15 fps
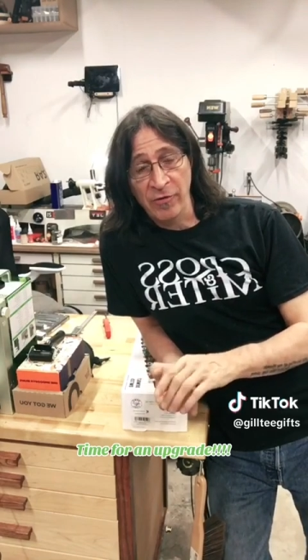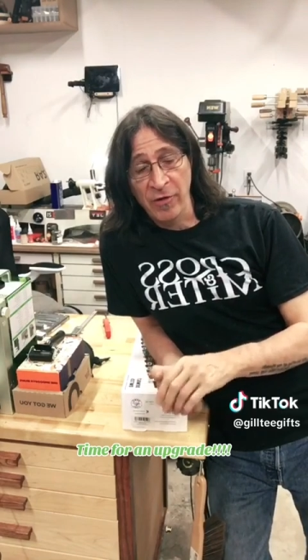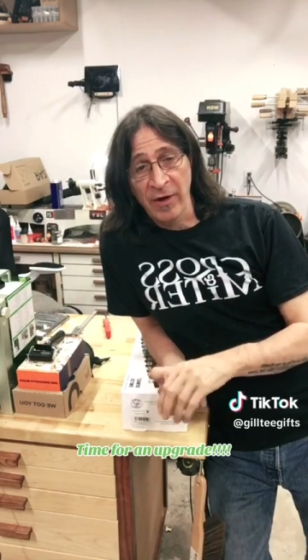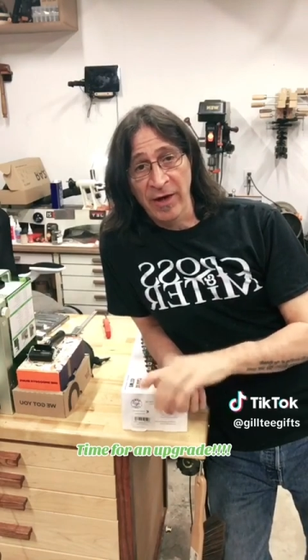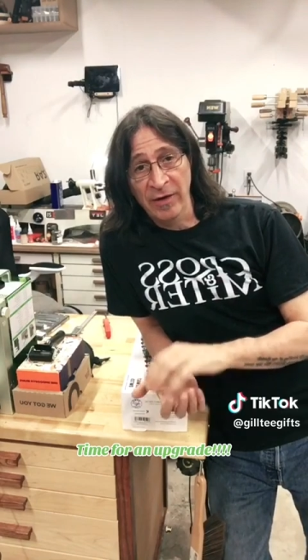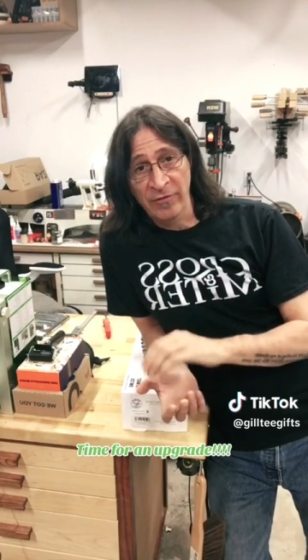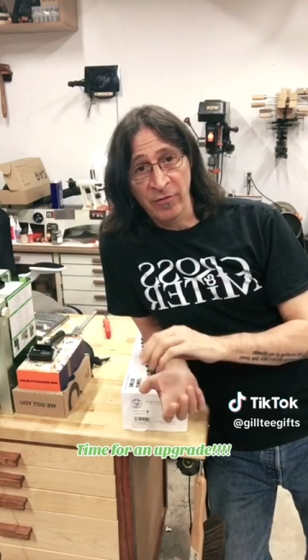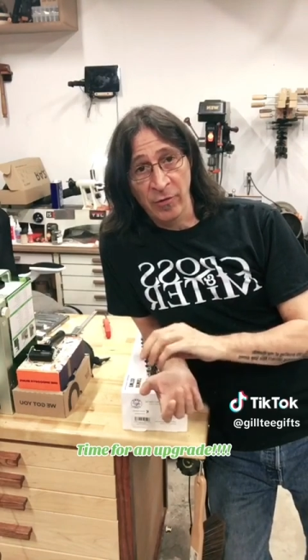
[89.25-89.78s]

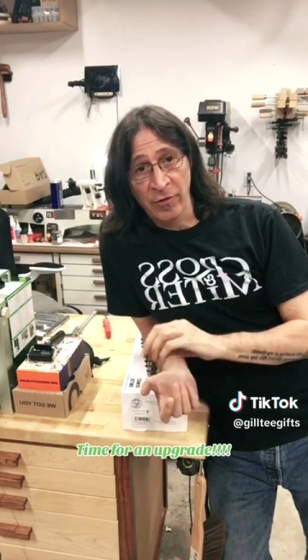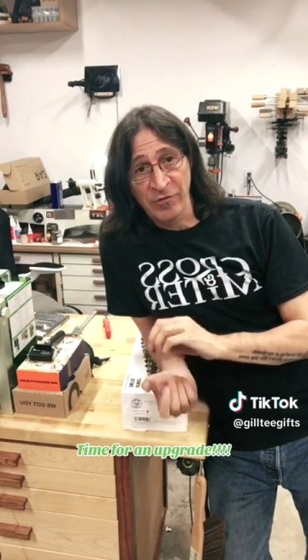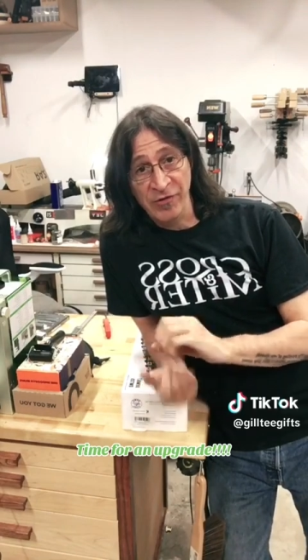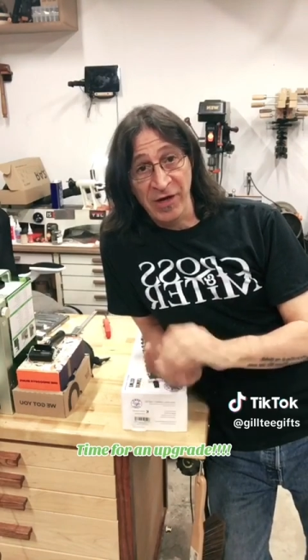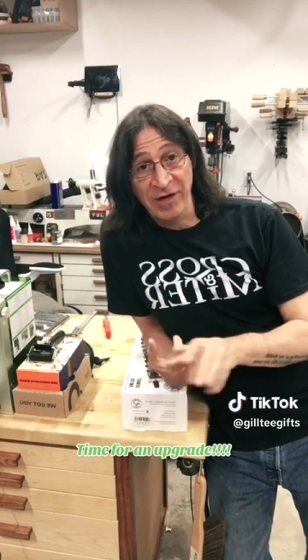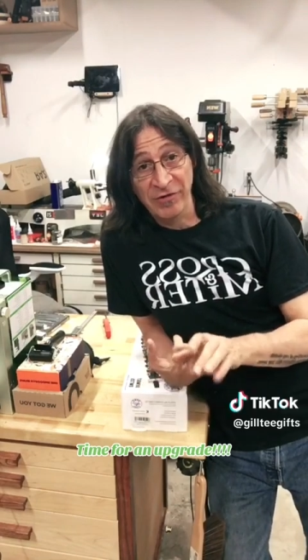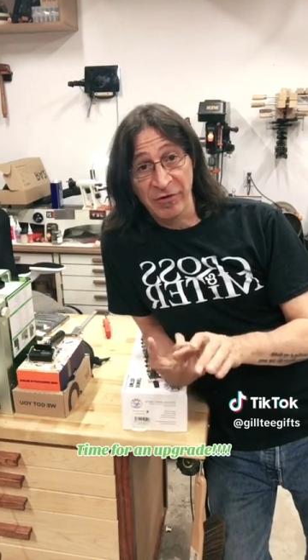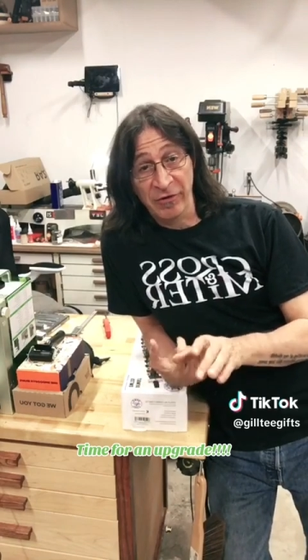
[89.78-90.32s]
grains or
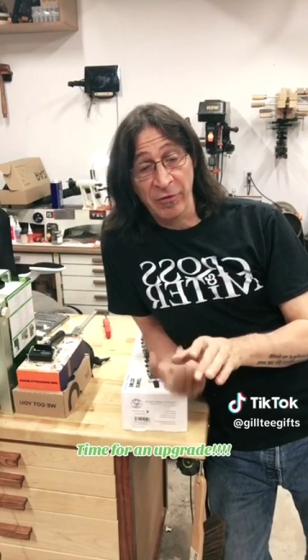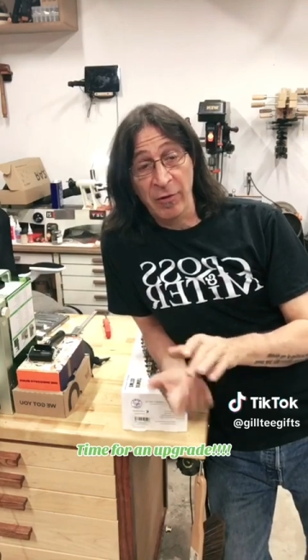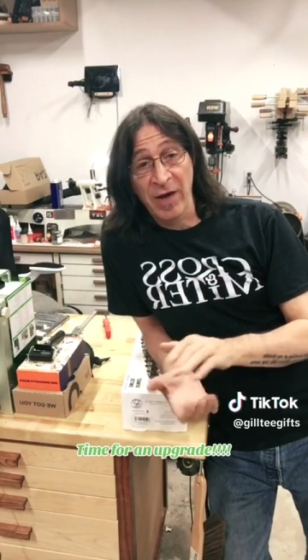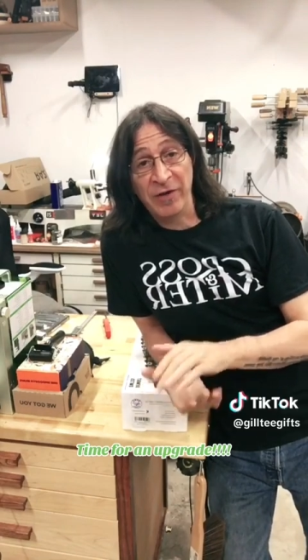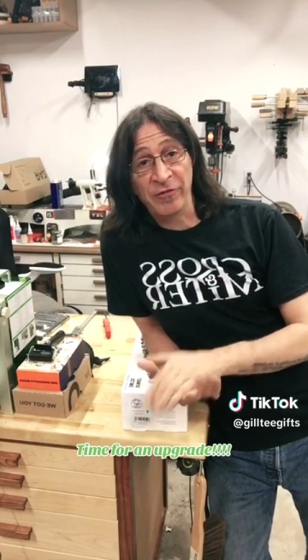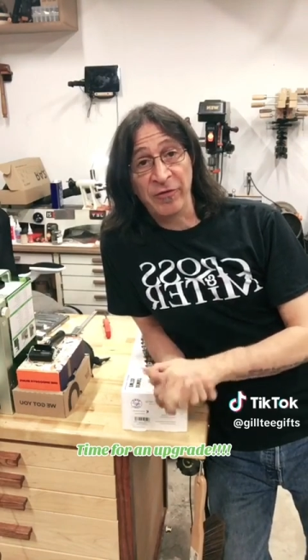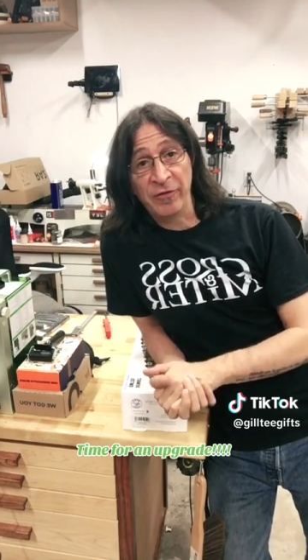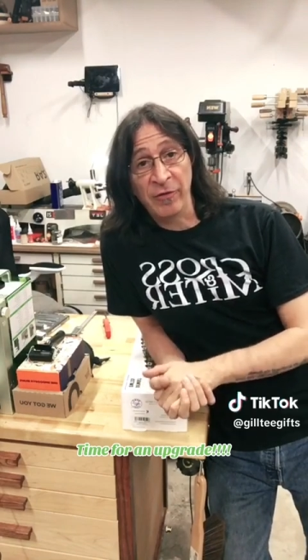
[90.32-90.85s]
changing
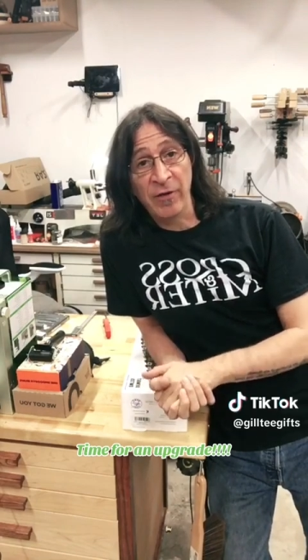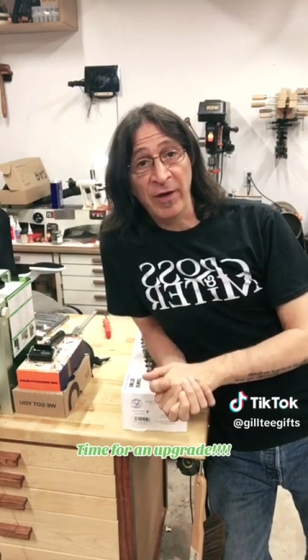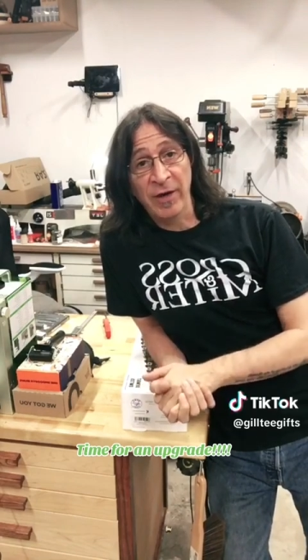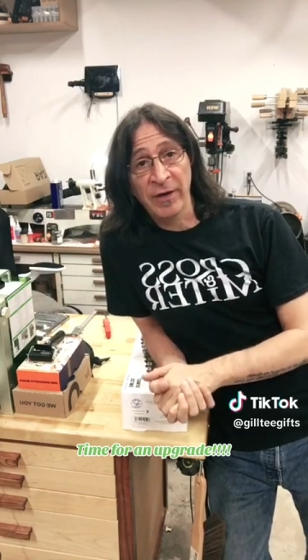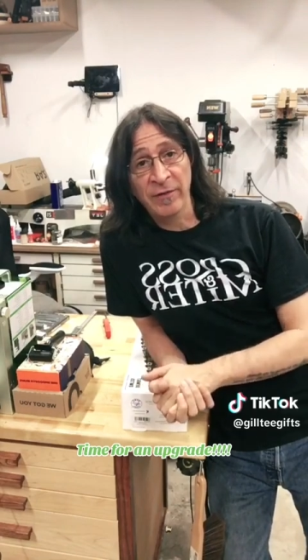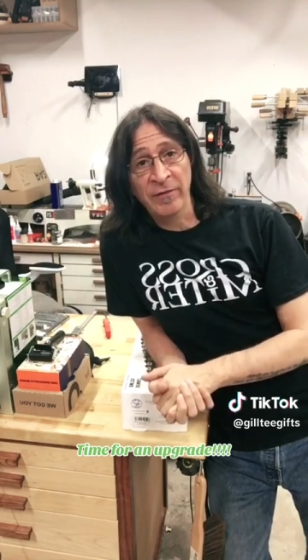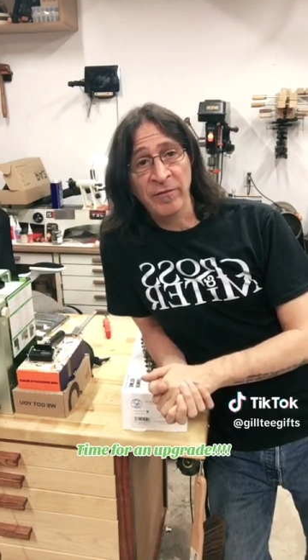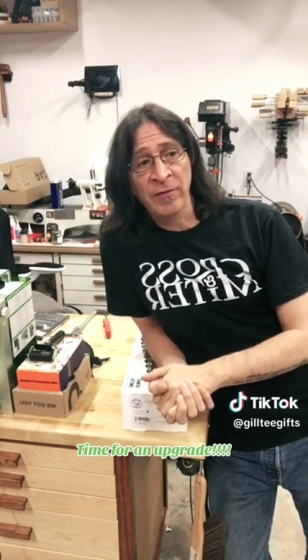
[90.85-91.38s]
direction
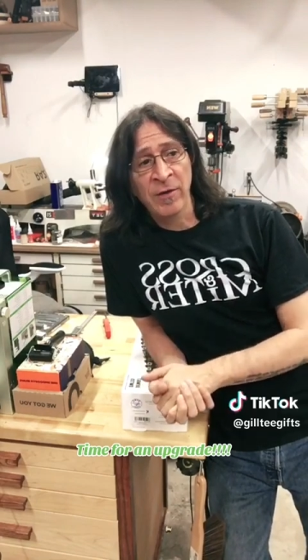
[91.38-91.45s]
grains.